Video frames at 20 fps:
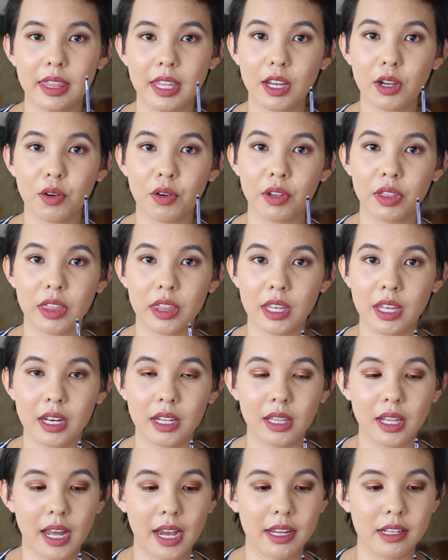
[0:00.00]
thick or
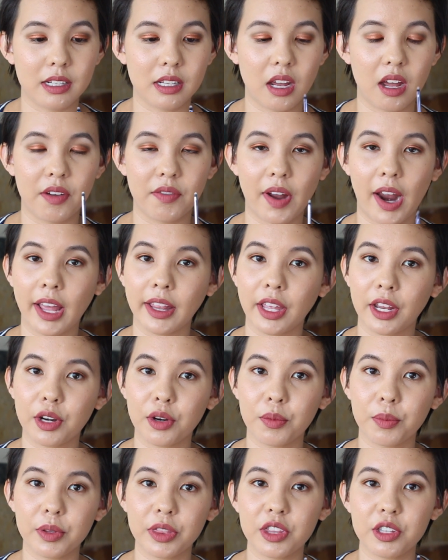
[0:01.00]
thin lines of
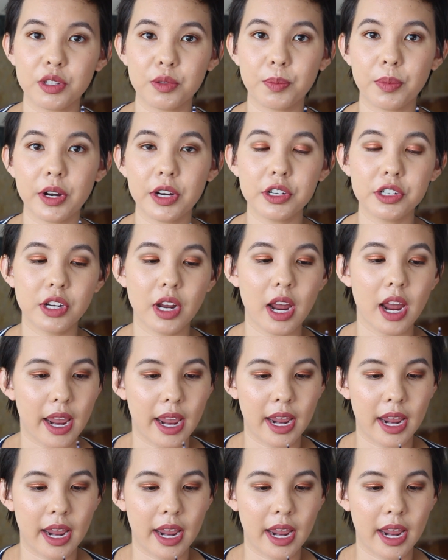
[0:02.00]
eyeliner with this brush,